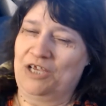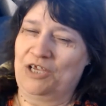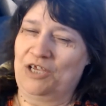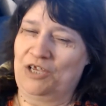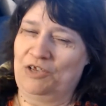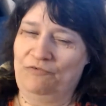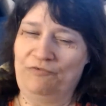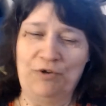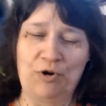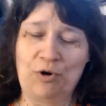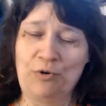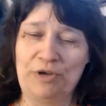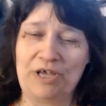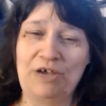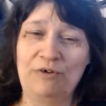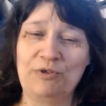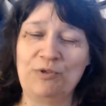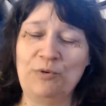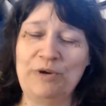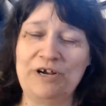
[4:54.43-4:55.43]
if you're
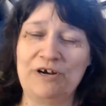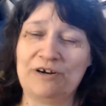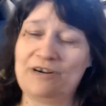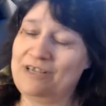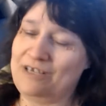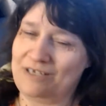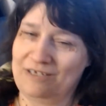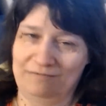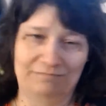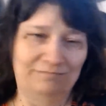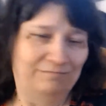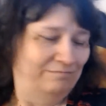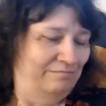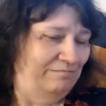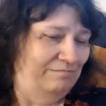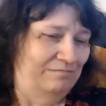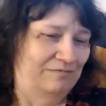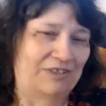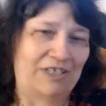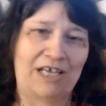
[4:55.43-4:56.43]
okay with weird,
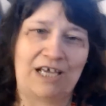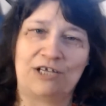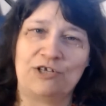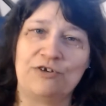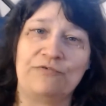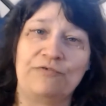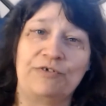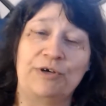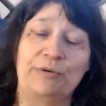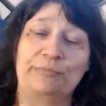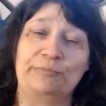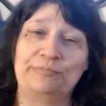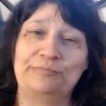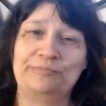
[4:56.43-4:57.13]
that's your film.